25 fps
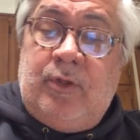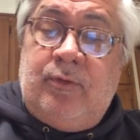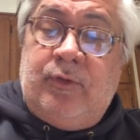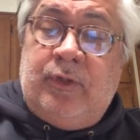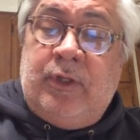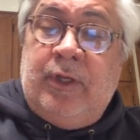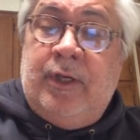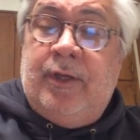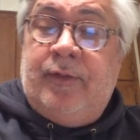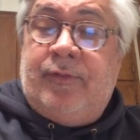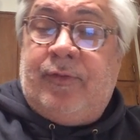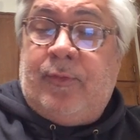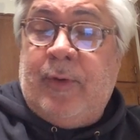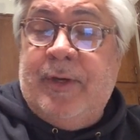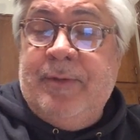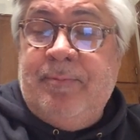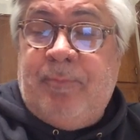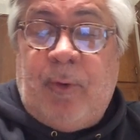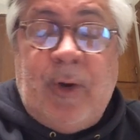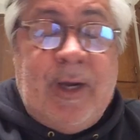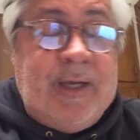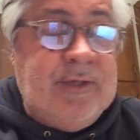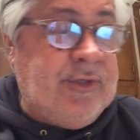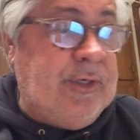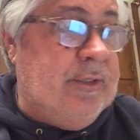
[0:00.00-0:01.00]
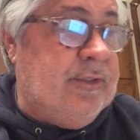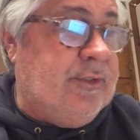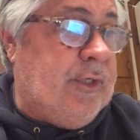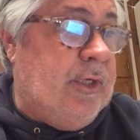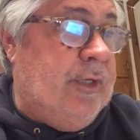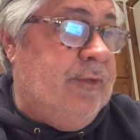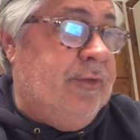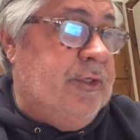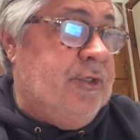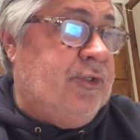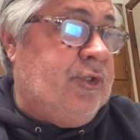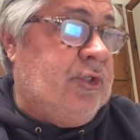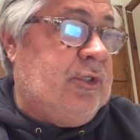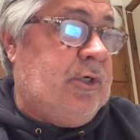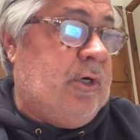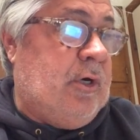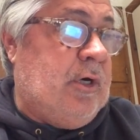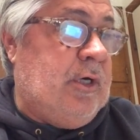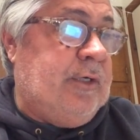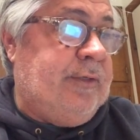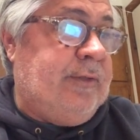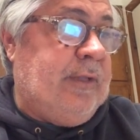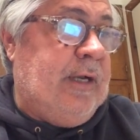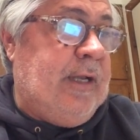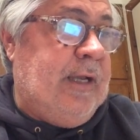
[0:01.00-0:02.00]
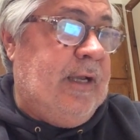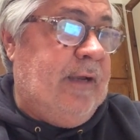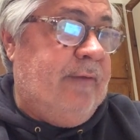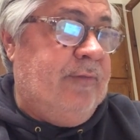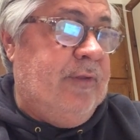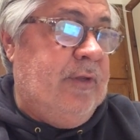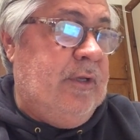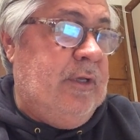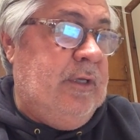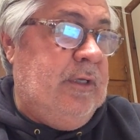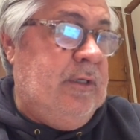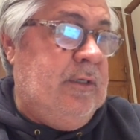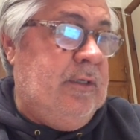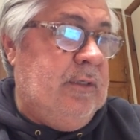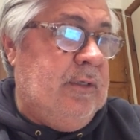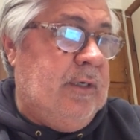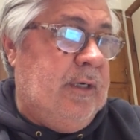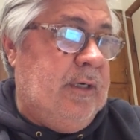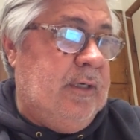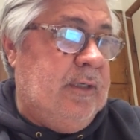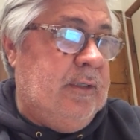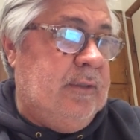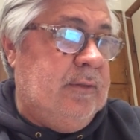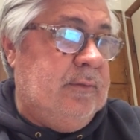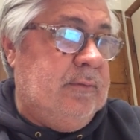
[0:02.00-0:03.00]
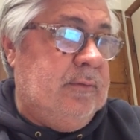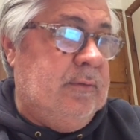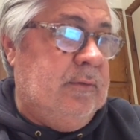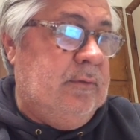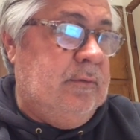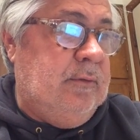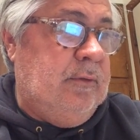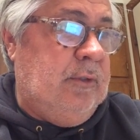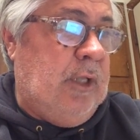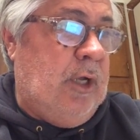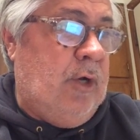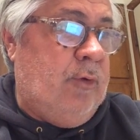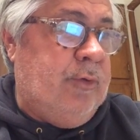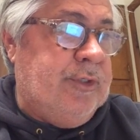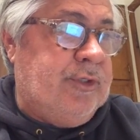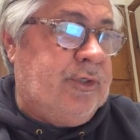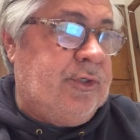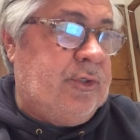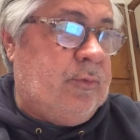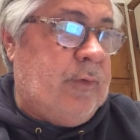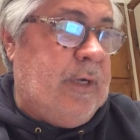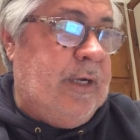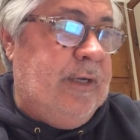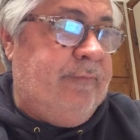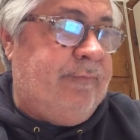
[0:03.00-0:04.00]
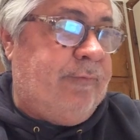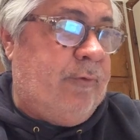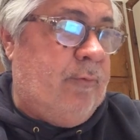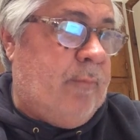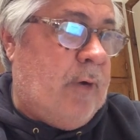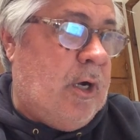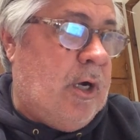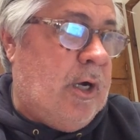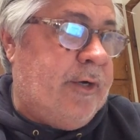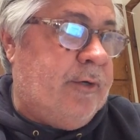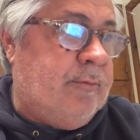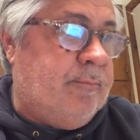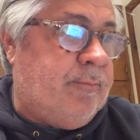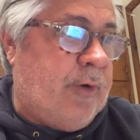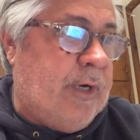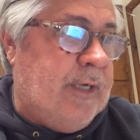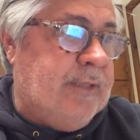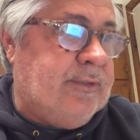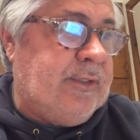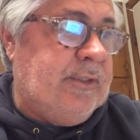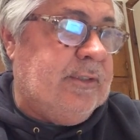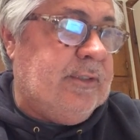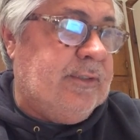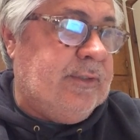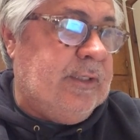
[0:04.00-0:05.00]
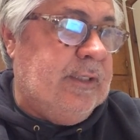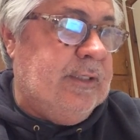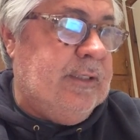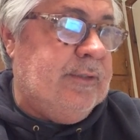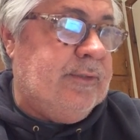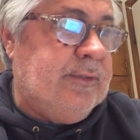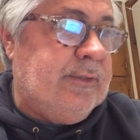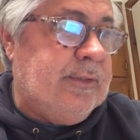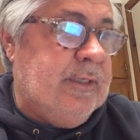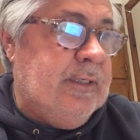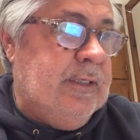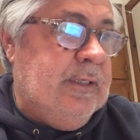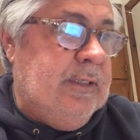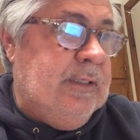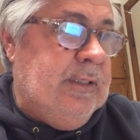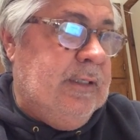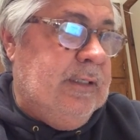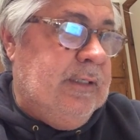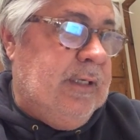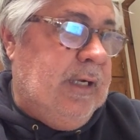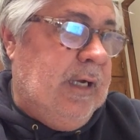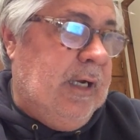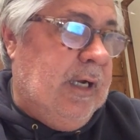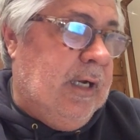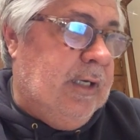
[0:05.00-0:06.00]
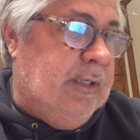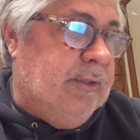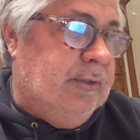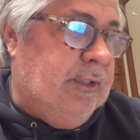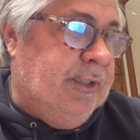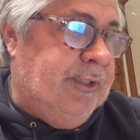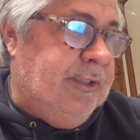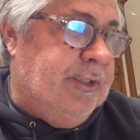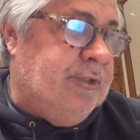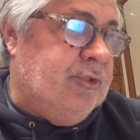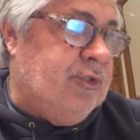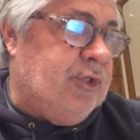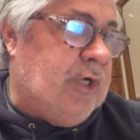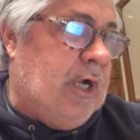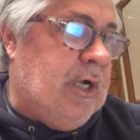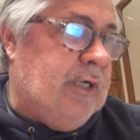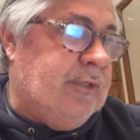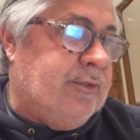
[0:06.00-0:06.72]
The 3 presidents on this chart that have the lowest rate for modern presidencies, Richard